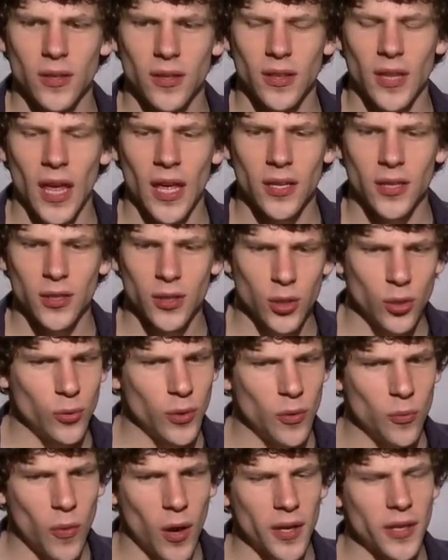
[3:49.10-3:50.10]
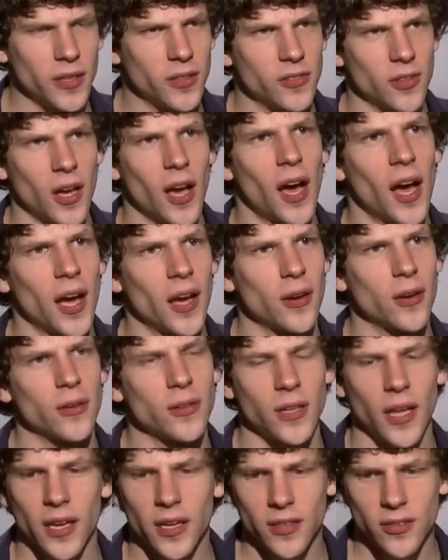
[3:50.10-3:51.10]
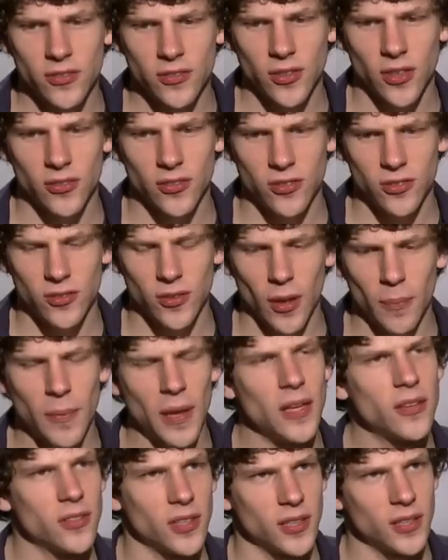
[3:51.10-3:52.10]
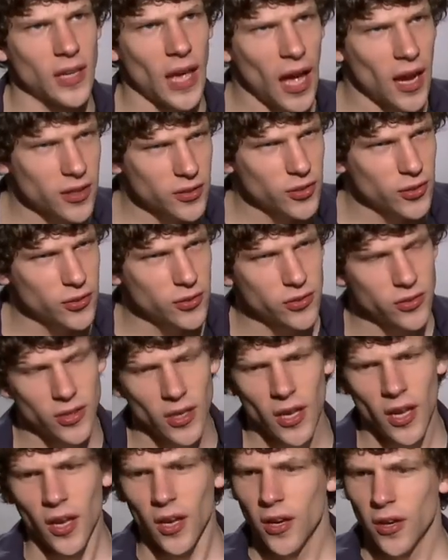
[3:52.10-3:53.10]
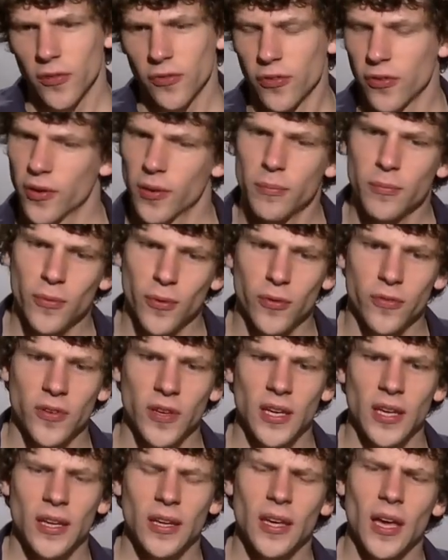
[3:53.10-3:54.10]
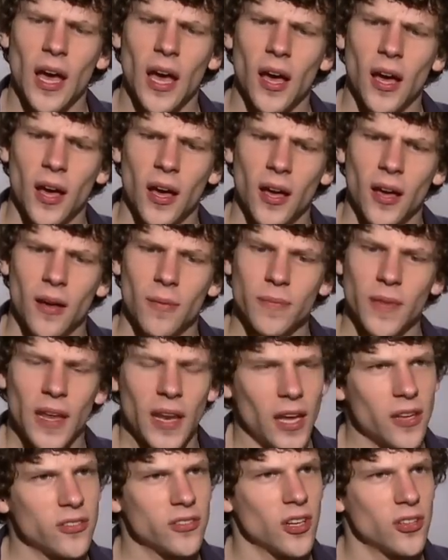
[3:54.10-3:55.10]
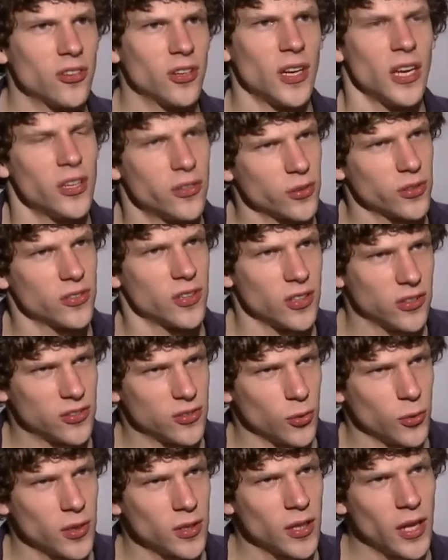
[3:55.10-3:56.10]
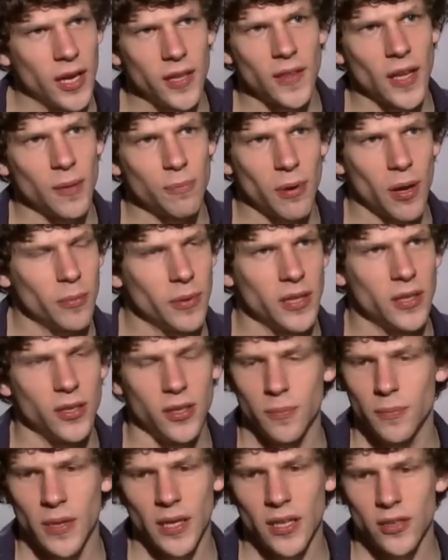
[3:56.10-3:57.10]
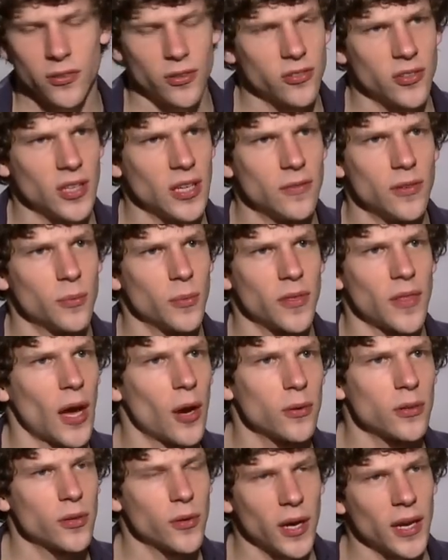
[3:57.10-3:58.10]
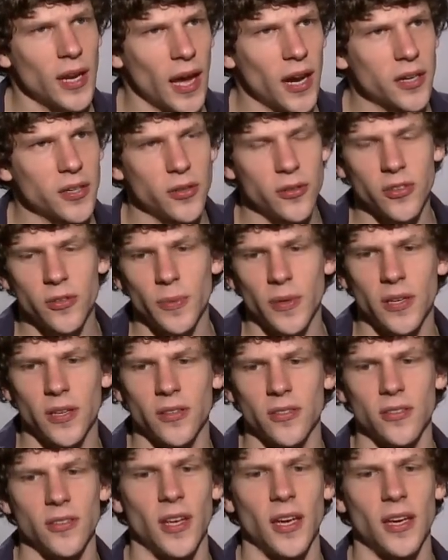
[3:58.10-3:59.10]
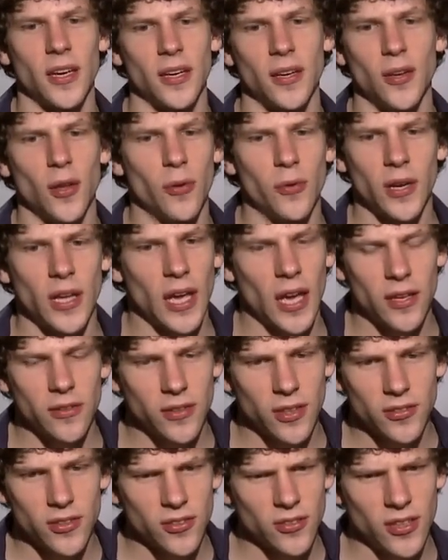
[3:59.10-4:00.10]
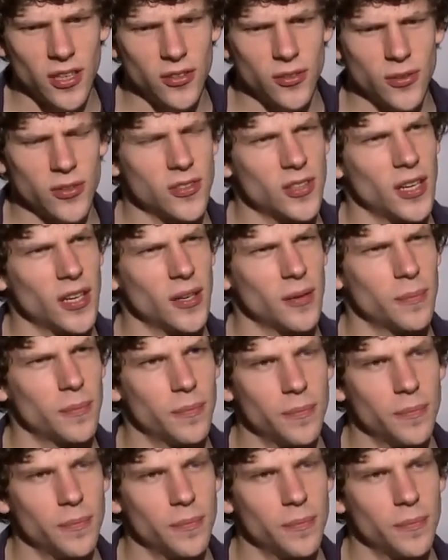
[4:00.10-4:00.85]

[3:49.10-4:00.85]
that Louis wanted to hire like such amazing actors for a movie um, that has such an interesting storyline that probably could be interesting even without great actors because like it already has like such an interesting